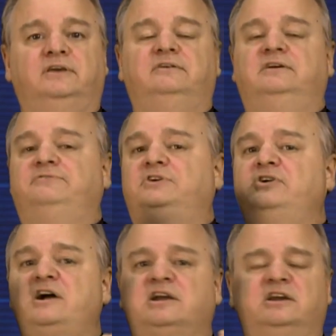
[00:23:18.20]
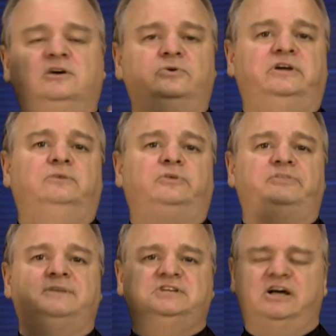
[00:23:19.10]
If you're not going to go in with the
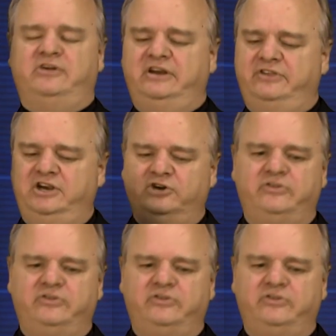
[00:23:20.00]
mentality that you're